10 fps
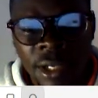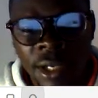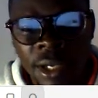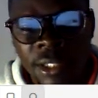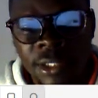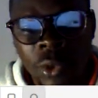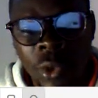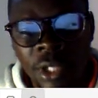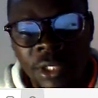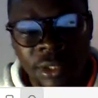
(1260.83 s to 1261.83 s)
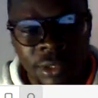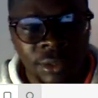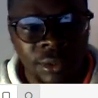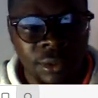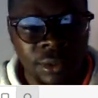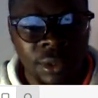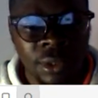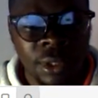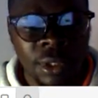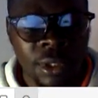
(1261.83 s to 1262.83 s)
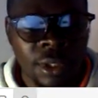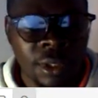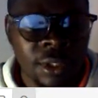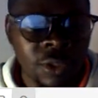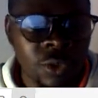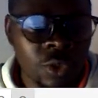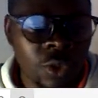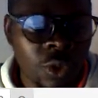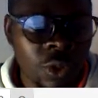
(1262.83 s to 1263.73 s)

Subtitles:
as I want it. This is what we call the